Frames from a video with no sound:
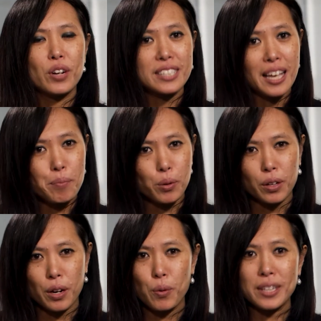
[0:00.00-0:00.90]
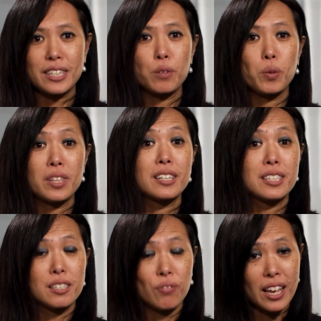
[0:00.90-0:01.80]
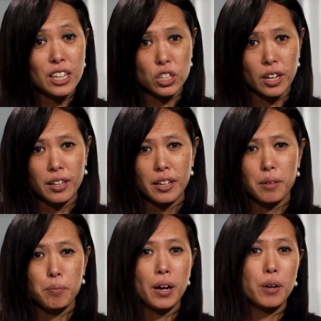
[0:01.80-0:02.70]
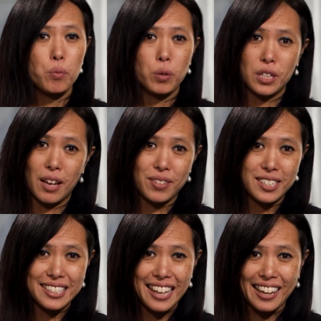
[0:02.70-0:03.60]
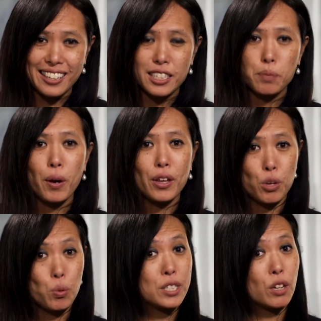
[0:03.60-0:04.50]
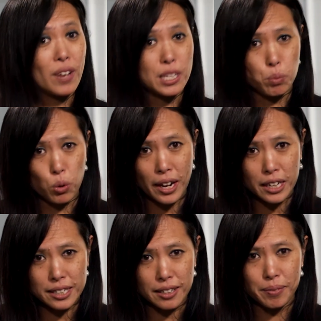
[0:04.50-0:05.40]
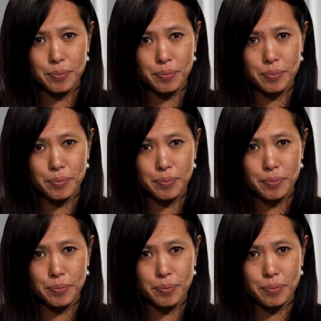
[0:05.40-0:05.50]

example, a resident with dysphagia might want to have a steak despite the risk of aspiration.